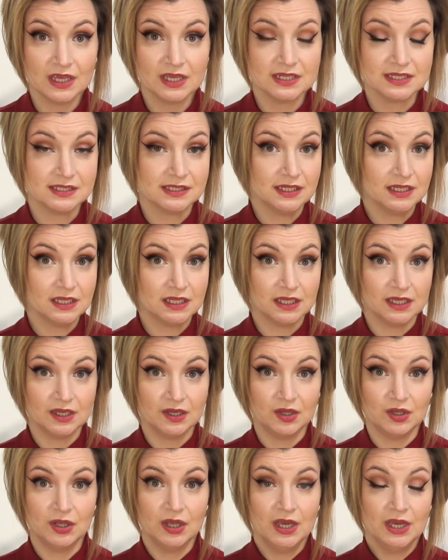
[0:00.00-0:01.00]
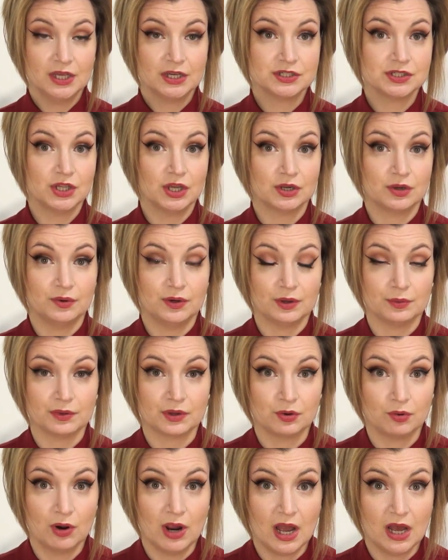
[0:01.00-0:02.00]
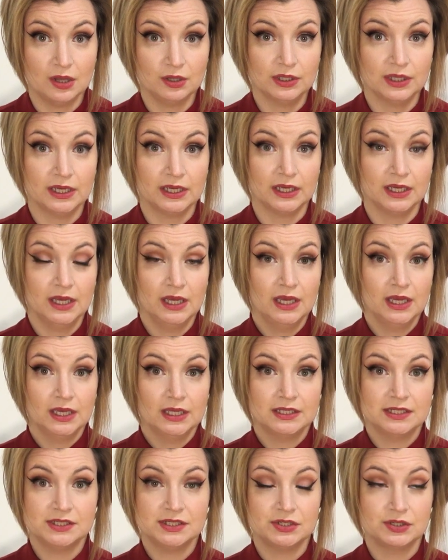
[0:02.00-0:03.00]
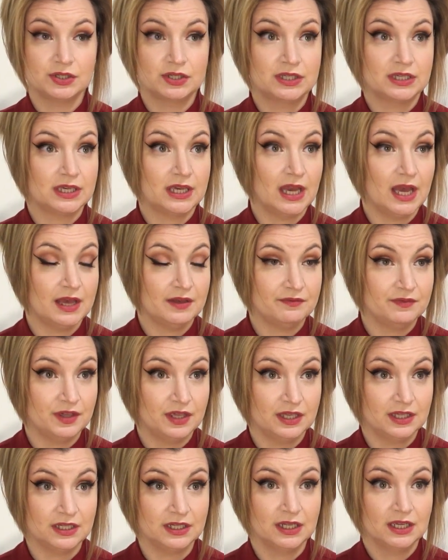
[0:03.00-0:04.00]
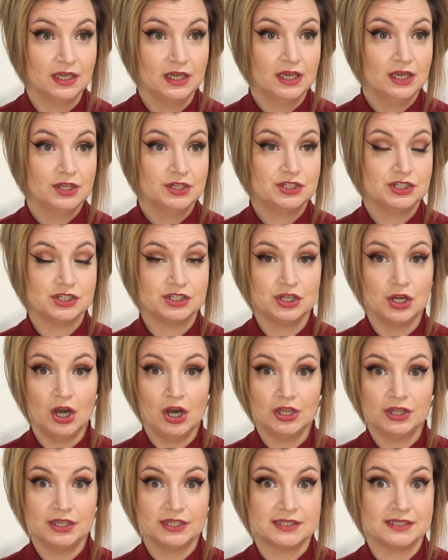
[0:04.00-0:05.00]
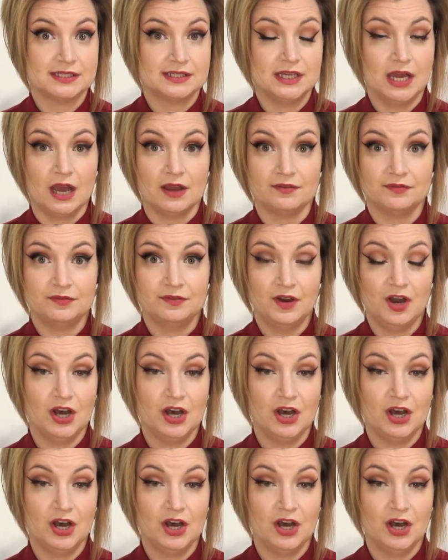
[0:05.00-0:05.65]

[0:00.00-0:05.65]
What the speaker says: Ezekiel. There's a lot going on with Crowley, Kevin, just all this stuff.